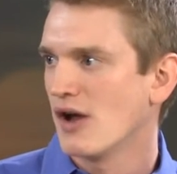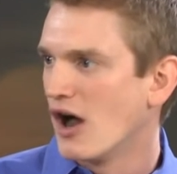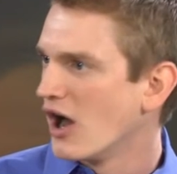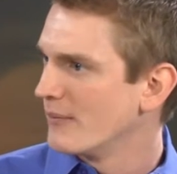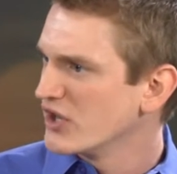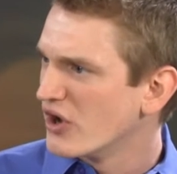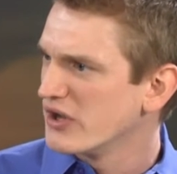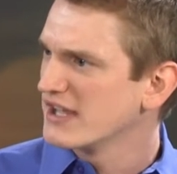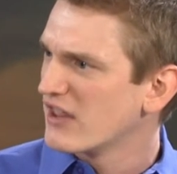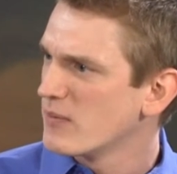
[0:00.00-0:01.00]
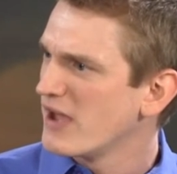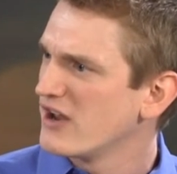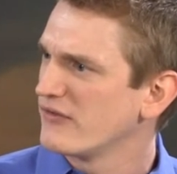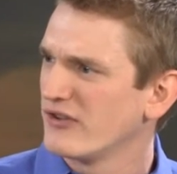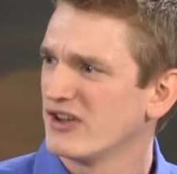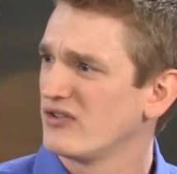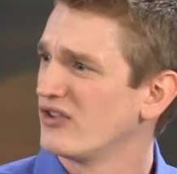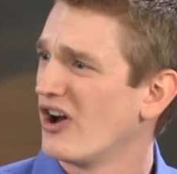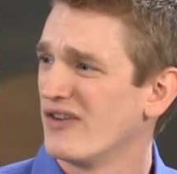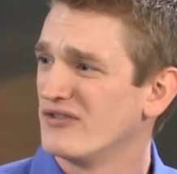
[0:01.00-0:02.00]
You know, you get the benefits
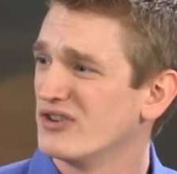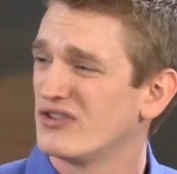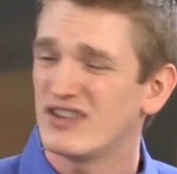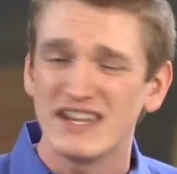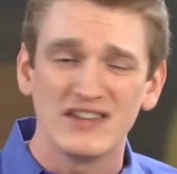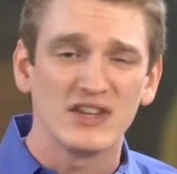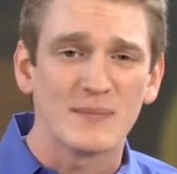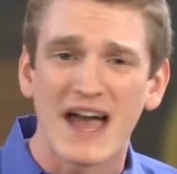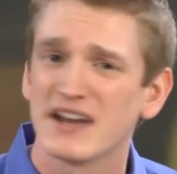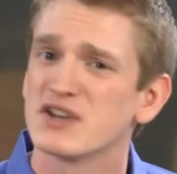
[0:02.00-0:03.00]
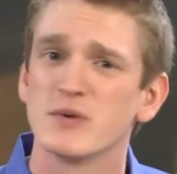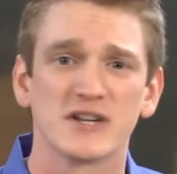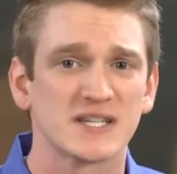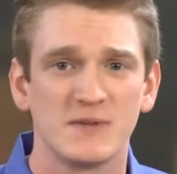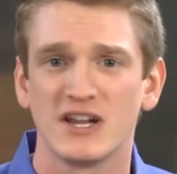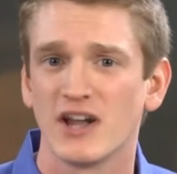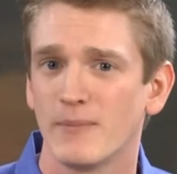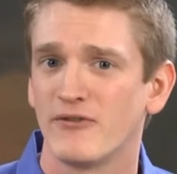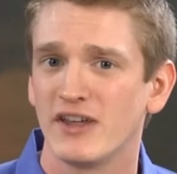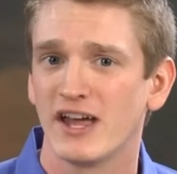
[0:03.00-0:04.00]
of just easy management, spinning
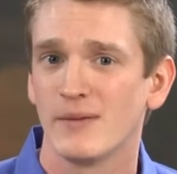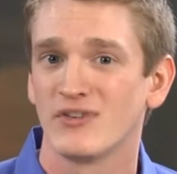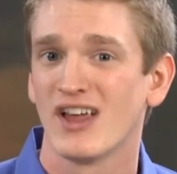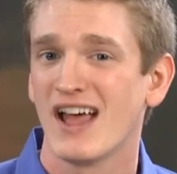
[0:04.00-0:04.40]
up VMs.